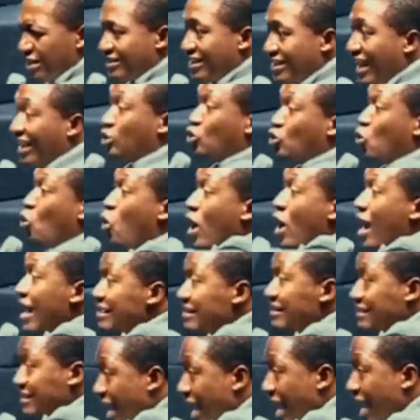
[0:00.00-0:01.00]
that
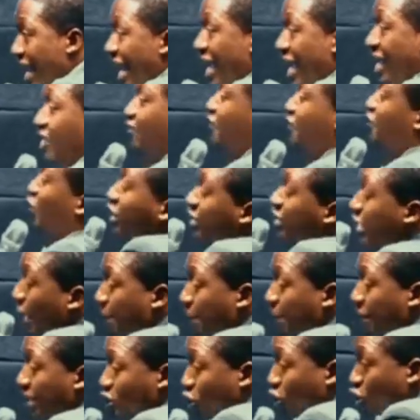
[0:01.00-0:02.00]
went there and fought the
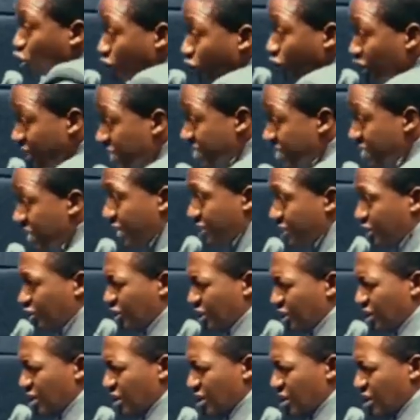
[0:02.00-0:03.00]
battles for this
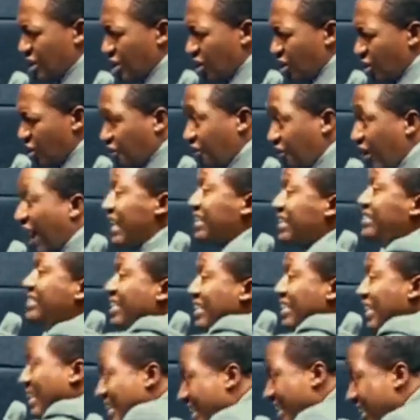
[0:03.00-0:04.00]
country,
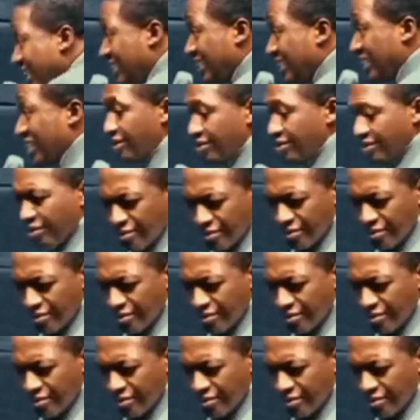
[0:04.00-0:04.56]
fighting a nation.